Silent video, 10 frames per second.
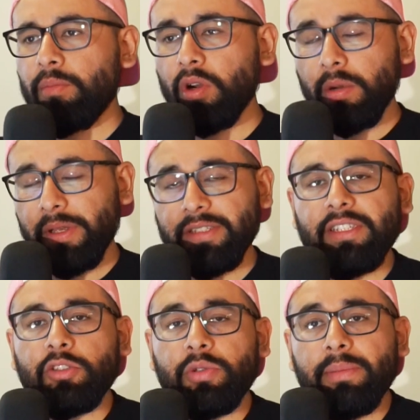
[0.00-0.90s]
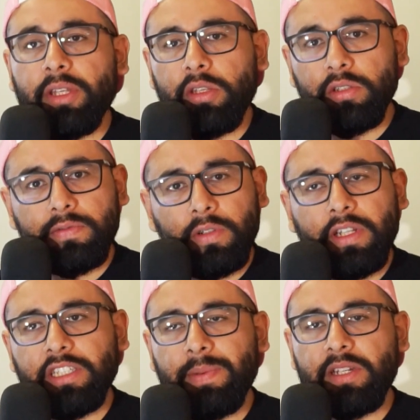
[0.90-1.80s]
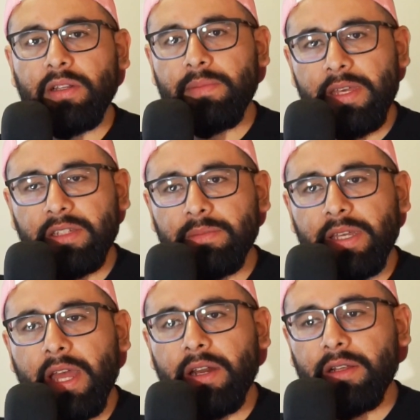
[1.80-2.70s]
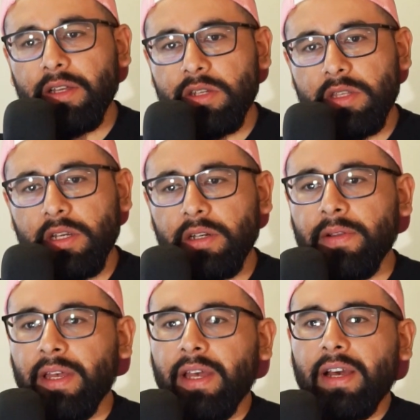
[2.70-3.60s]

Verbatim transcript: Programming is extremely useful, especially me as a mechanical engineer.